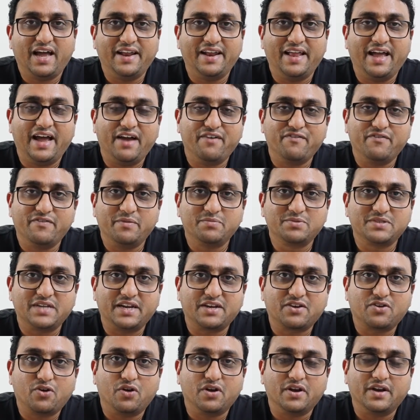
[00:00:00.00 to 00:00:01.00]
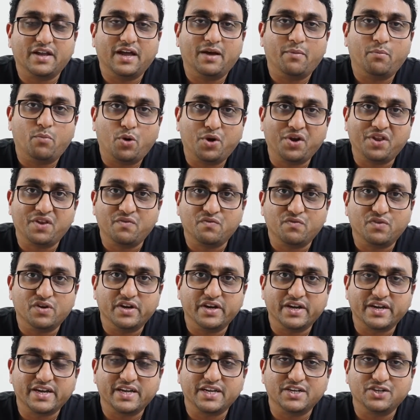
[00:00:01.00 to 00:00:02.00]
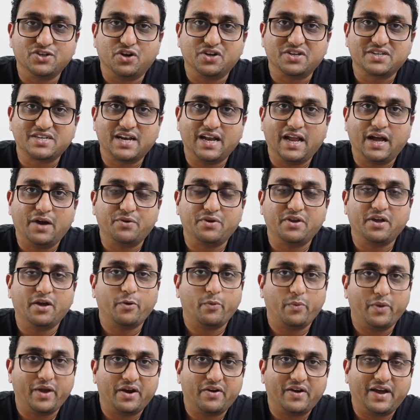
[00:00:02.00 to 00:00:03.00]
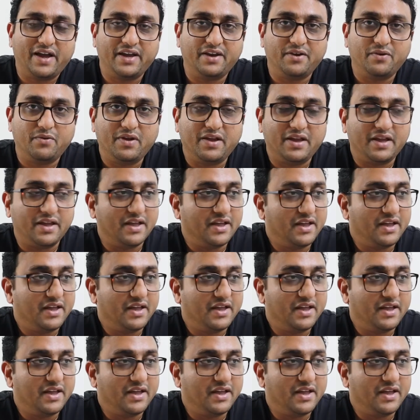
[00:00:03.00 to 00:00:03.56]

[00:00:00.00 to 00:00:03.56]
and have a website called modernwork.cloud where I